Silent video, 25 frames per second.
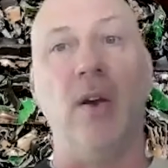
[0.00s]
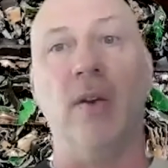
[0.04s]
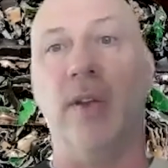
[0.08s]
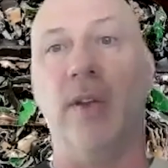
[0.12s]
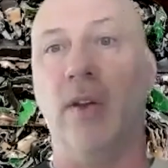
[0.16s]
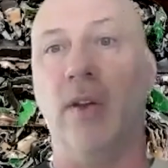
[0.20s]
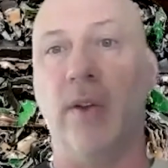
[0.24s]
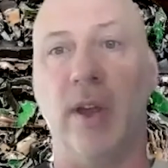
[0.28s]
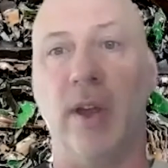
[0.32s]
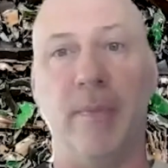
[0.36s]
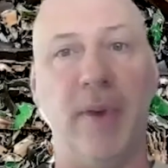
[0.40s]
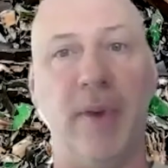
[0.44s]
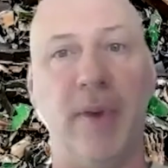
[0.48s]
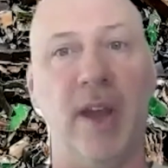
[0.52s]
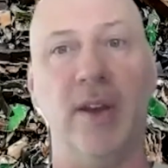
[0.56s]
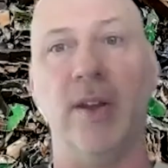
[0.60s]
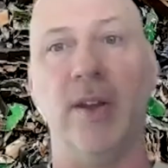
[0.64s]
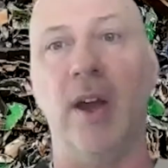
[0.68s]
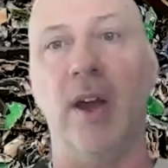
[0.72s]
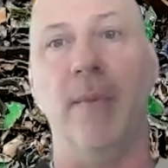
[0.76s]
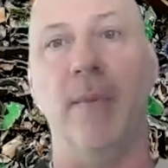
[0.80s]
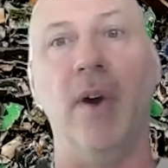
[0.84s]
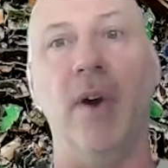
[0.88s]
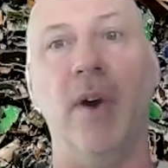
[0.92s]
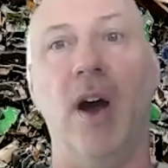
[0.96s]
or they don't get paid
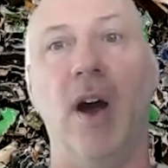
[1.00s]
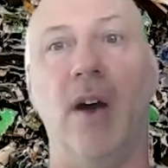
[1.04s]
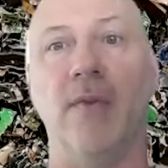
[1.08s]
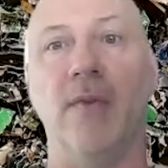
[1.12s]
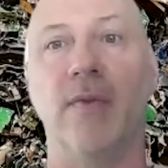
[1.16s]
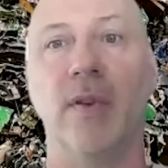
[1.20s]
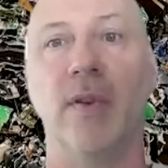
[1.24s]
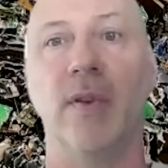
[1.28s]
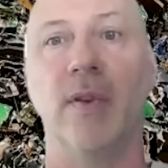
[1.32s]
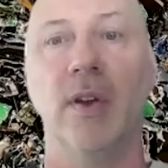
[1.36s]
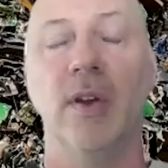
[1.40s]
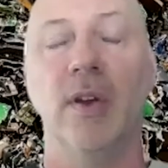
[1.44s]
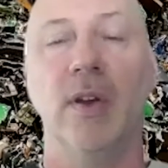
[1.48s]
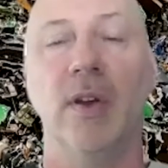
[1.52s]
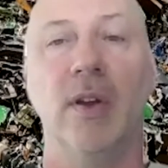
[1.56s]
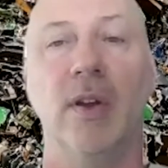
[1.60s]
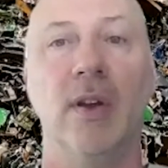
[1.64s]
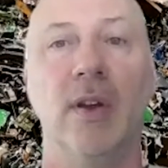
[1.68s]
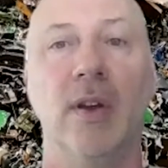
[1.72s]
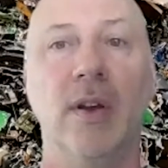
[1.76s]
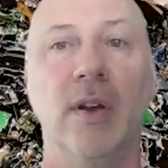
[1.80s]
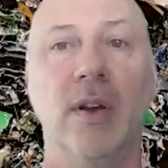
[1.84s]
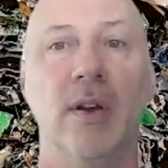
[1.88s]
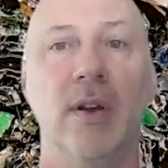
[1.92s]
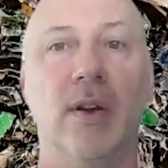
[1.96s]
time off.
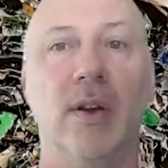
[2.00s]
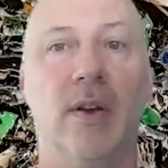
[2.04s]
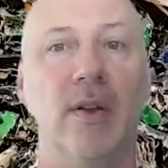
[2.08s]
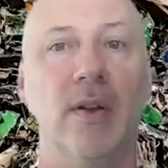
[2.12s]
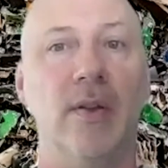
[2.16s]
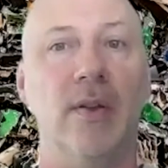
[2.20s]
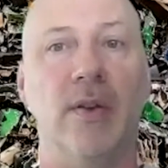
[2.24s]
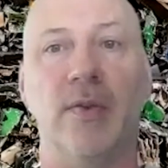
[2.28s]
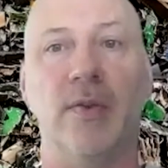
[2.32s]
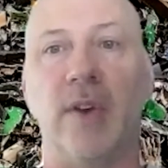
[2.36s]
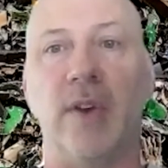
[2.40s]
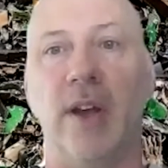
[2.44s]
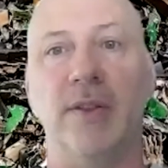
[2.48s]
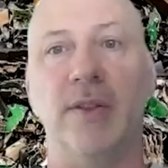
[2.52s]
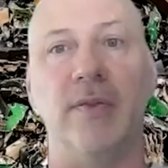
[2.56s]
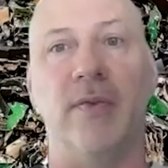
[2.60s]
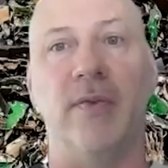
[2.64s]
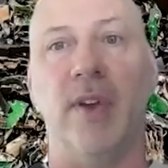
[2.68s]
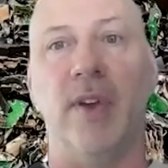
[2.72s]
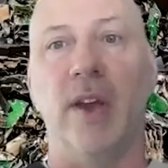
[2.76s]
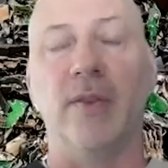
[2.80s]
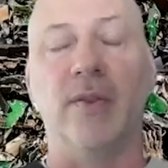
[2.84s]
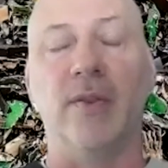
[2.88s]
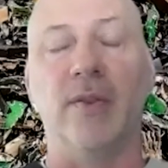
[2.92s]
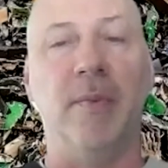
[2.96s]
Those kinds
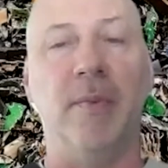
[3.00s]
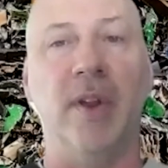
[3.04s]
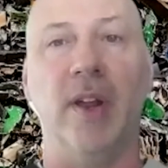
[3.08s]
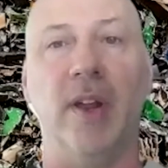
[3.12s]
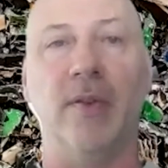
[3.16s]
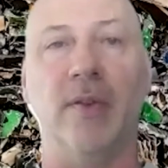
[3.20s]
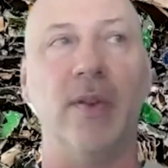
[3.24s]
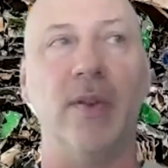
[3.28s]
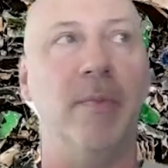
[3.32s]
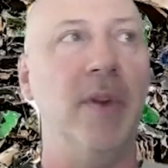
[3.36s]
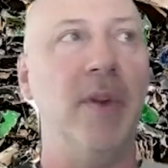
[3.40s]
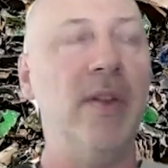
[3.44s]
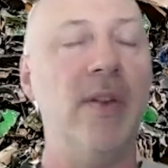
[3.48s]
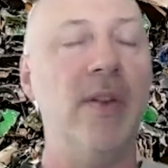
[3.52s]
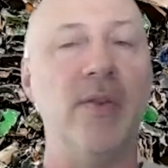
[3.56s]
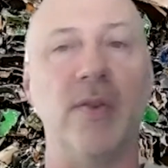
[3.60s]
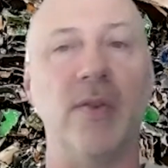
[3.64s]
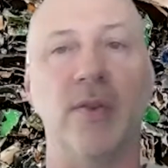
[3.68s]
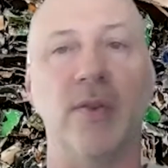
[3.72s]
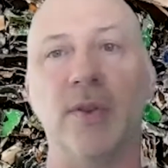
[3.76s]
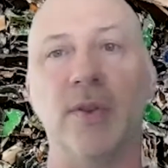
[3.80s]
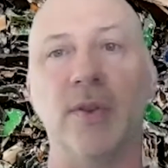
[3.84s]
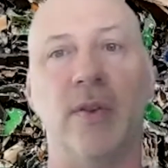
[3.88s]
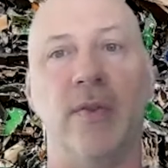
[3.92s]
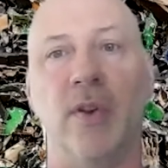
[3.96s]
of things. I mean, to me, these
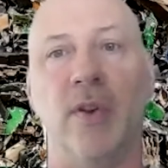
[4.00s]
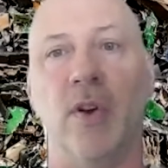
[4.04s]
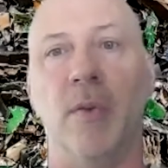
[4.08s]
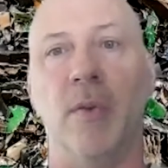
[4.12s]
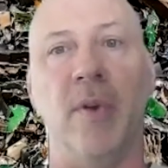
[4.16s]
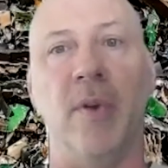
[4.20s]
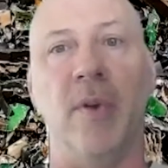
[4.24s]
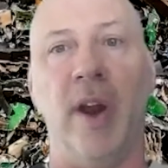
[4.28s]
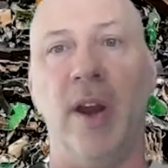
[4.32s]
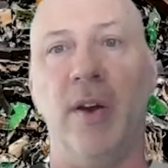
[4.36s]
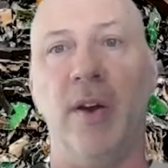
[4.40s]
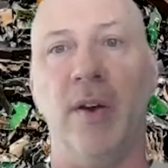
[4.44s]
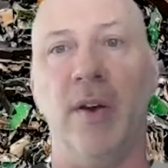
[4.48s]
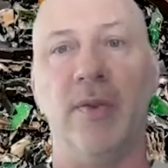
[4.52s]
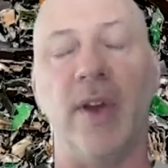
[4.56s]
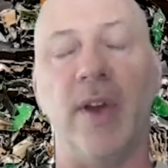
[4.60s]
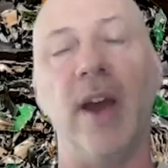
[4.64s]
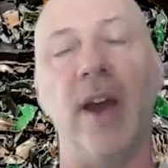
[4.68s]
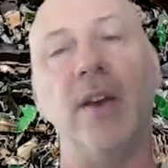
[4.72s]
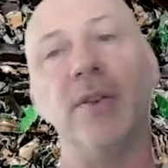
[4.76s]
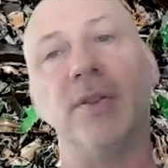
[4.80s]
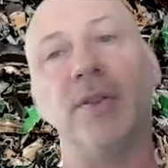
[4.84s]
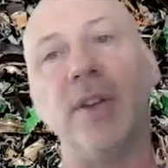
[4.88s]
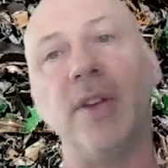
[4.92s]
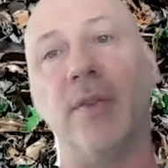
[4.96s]
are sort of no-brainers.
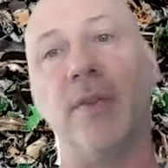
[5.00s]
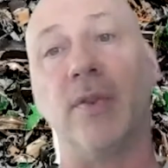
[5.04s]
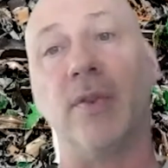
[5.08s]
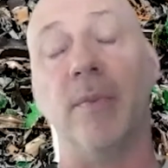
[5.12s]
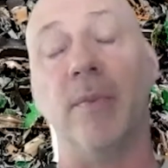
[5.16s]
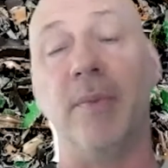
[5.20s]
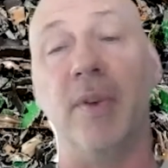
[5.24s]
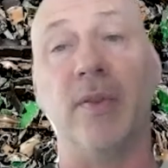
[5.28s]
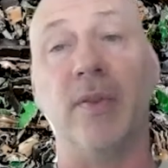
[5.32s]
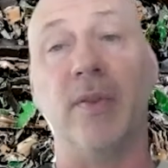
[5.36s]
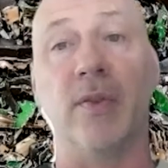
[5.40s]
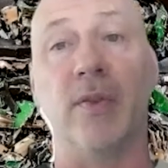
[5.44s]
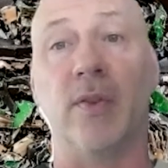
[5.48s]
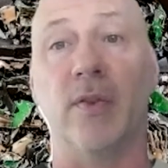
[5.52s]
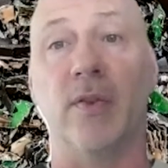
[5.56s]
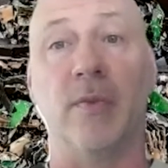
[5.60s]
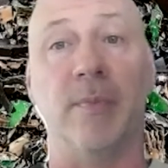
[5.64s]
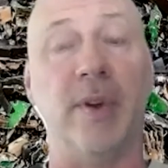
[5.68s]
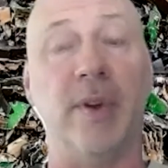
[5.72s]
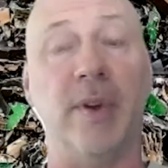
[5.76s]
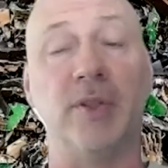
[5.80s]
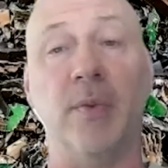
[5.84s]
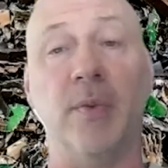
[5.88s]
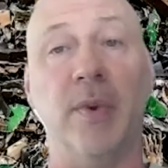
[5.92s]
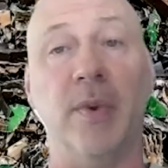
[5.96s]
I understand some businesses,
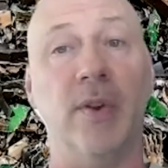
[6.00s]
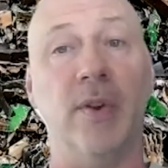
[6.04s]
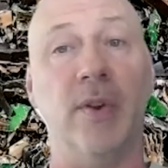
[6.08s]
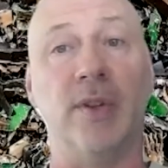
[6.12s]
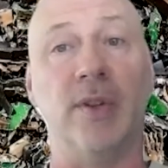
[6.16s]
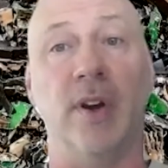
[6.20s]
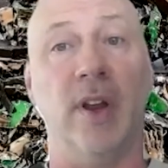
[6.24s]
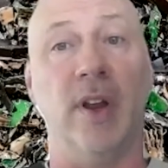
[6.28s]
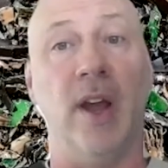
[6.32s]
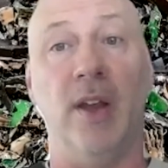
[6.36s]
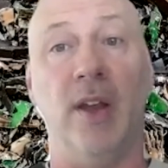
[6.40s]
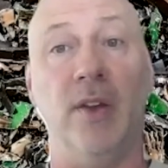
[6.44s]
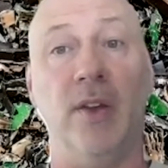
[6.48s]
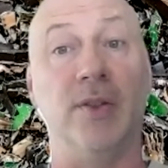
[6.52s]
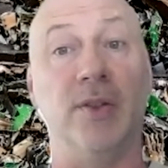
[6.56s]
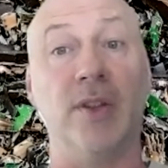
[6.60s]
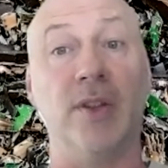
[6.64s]
especially when you're starting out, you